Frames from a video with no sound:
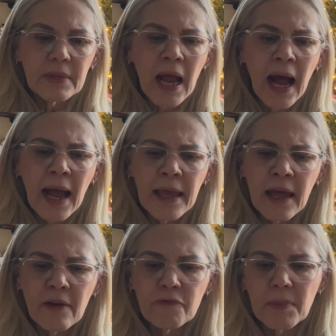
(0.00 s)
I
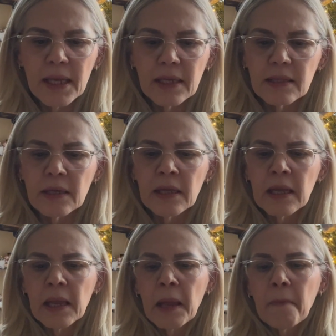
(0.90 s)
have made
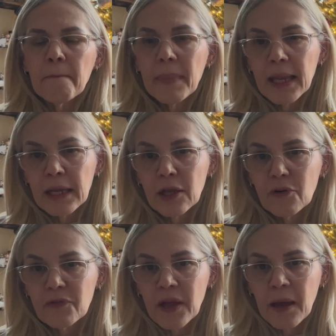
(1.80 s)
many
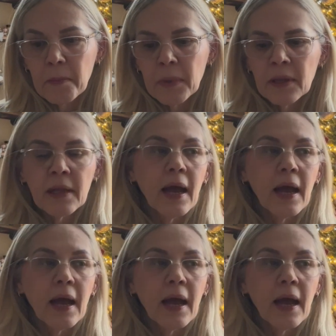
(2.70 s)
of them.